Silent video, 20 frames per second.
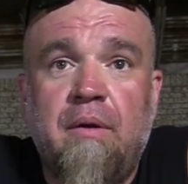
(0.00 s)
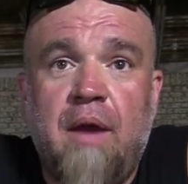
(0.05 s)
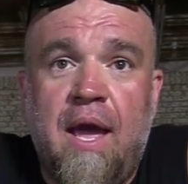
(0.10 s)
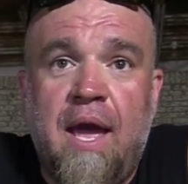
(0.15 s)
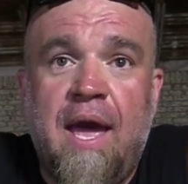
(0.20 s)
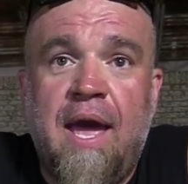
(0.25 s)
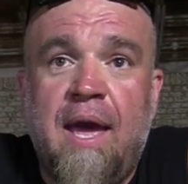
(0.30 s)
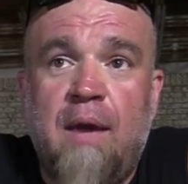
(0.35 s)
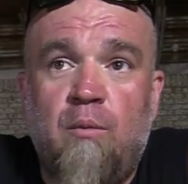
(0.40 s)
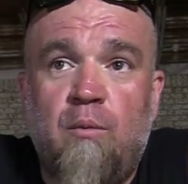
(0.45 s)

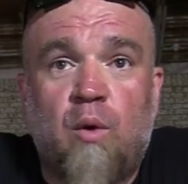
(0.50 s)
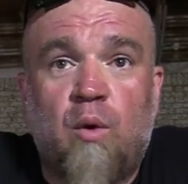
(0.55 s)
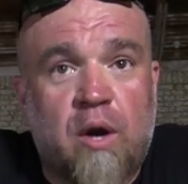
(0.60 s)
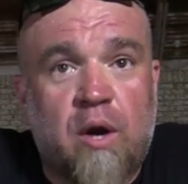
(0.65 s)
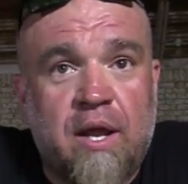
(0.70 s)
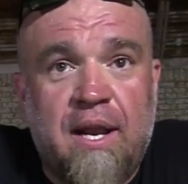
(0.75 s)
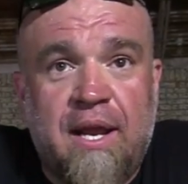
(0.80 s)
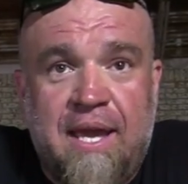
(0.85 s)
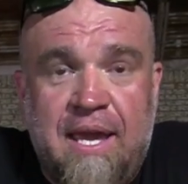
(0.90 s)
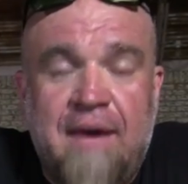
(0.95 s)
and we're
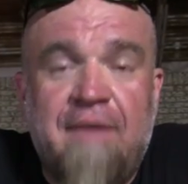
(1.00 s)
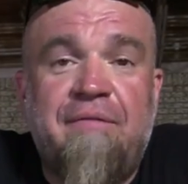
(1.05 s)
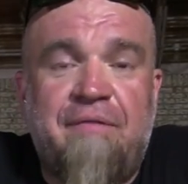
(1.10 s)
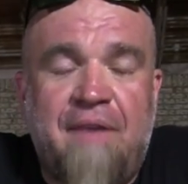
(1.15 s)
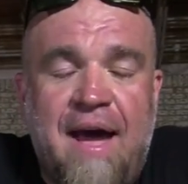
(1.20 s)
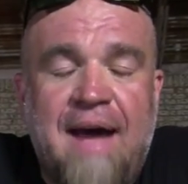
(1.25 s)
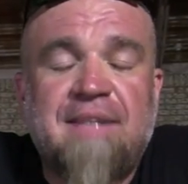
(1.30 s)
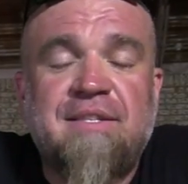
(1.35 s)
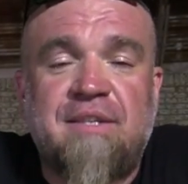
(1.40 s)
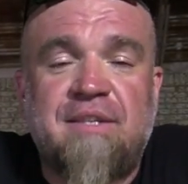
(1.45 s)
going to get
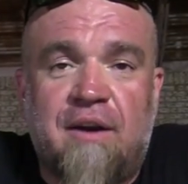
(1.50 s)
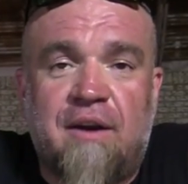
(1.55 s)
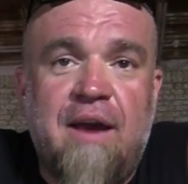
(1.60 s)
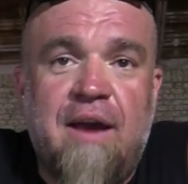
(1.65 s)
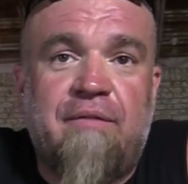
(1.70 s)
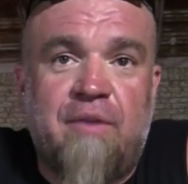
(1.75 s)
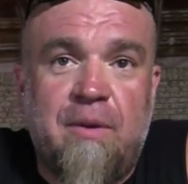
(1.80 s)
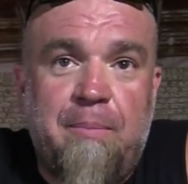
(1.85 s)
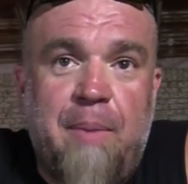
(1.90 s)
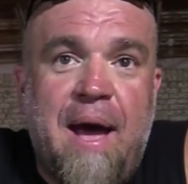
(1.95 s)
faster
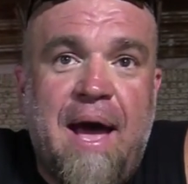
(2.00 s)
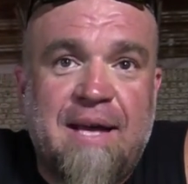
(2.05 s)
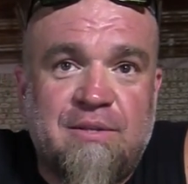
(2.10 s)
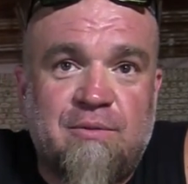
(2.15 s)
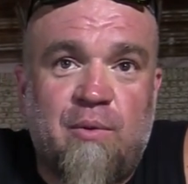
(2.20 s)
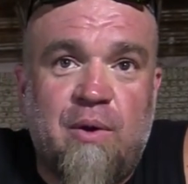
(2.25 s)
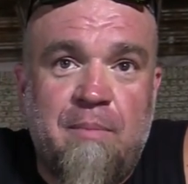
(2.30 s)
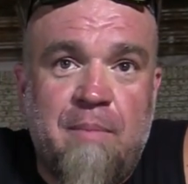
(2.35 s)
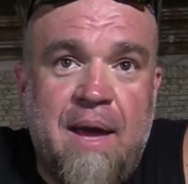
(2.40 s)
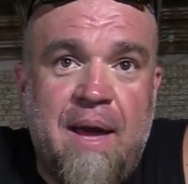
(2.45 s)
every
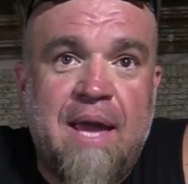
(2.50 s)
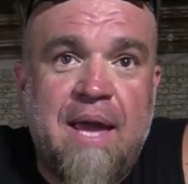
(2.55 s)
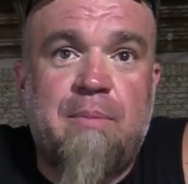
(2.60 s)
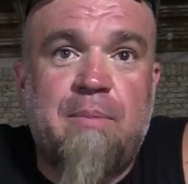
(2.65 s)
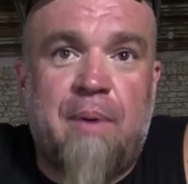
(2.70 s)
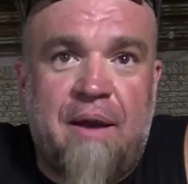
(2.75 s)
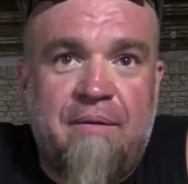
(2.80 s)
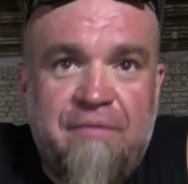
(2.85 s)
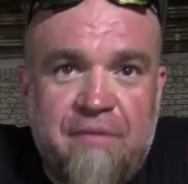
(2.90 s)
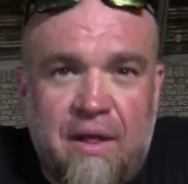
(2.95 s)
pass we make,
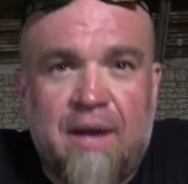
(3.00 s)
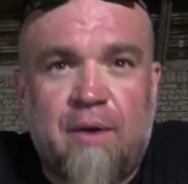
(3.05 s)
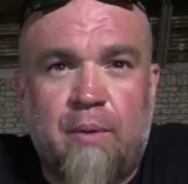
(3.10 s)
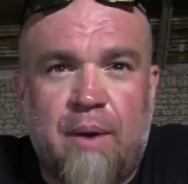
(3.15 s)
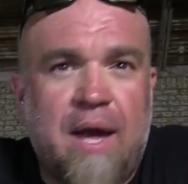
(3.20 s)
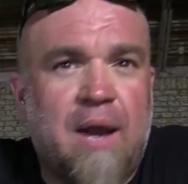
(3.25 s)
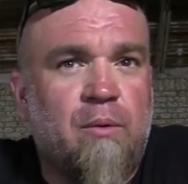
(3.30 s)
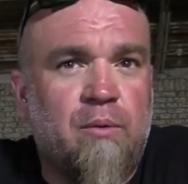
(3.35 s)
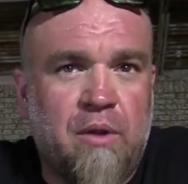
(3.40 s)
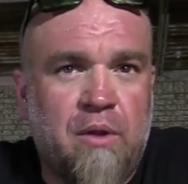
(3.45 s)
but I feel like
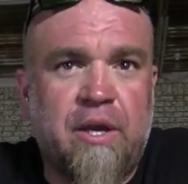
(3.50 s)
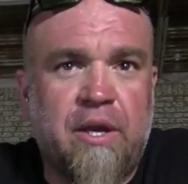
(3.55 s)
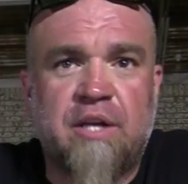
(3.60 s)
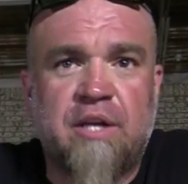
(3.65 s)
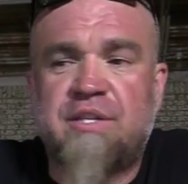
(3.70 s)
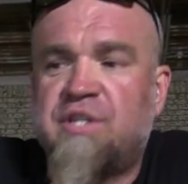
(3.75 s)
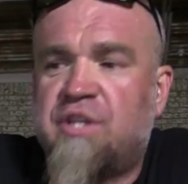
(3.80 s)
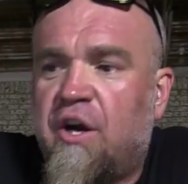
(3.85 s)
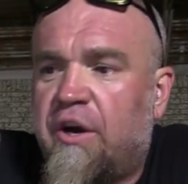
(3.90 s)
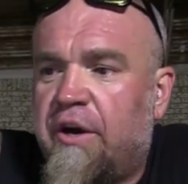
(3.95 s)
we got a really
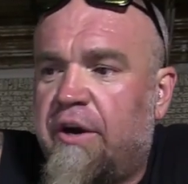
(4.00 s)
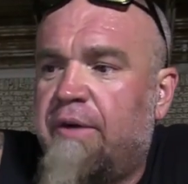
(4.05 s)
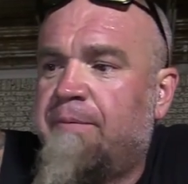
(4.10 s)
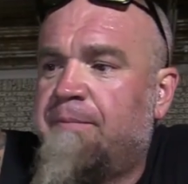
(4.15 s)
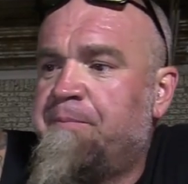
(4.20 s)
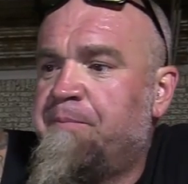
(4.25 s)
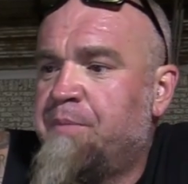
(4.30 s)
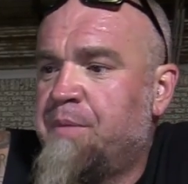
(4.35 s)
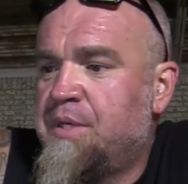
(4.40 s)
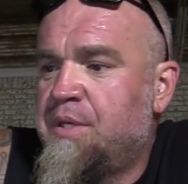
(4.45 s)
good start.
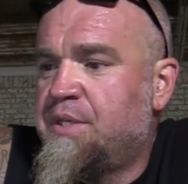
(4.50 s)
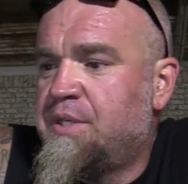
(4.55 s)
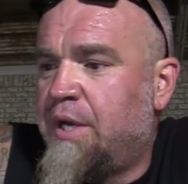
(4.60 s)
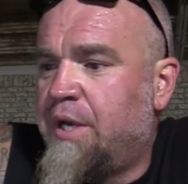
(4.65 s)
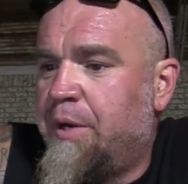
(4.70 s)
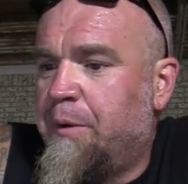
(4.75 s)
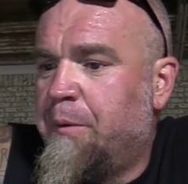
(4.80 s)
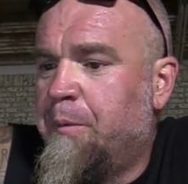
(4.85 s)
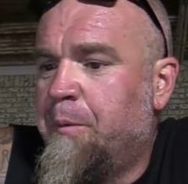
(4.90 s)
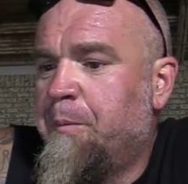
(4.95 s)

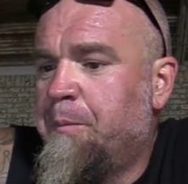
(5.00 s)
So,